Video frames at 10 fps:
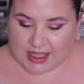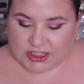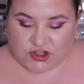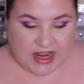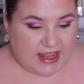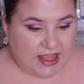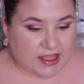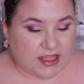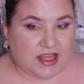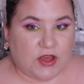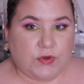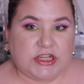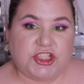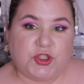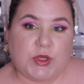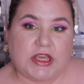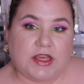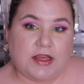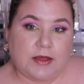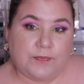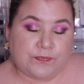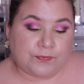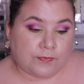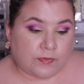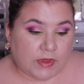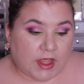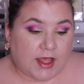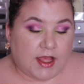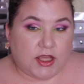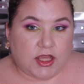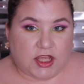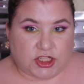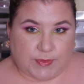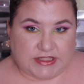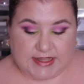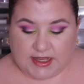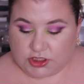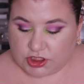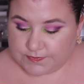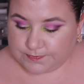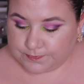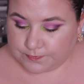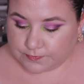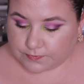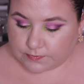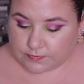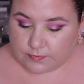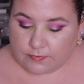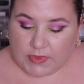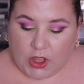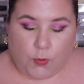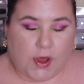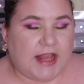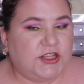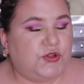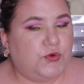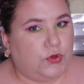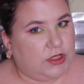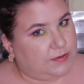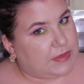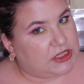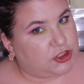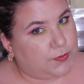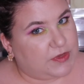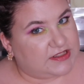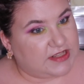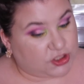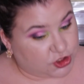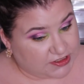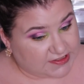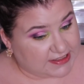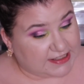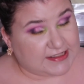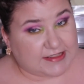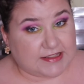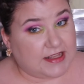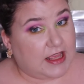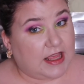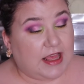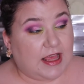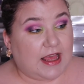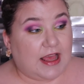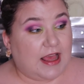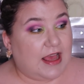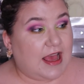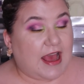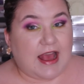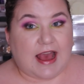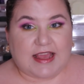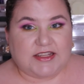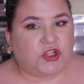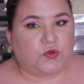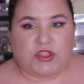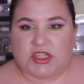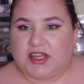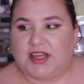Today we are doing a Shop My Stash. What I do in my Shop My Stashes is I don't